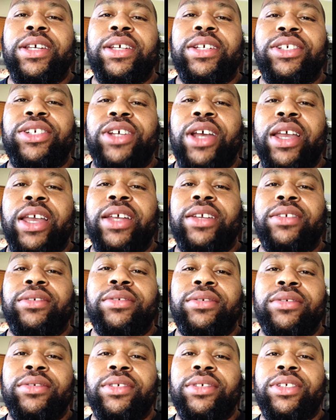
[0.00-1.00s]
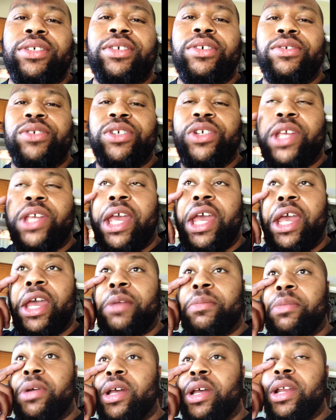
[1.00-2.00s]
chug it as soon as you
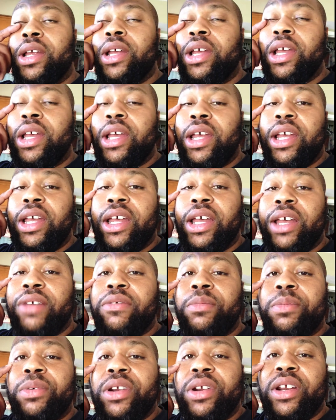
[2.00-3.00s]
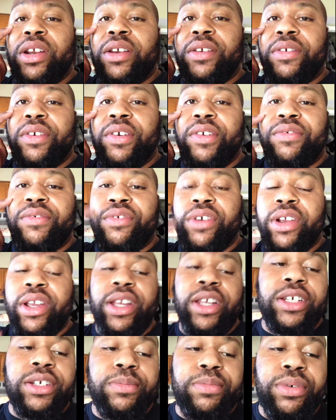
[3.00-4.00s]
can, but if you put it in the
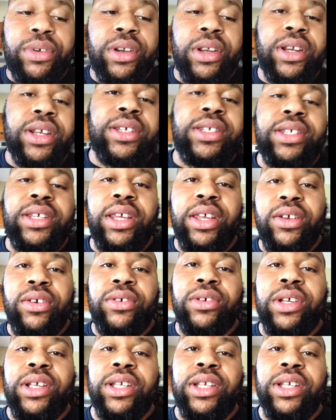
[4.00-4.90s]
fridge and put it in a sealed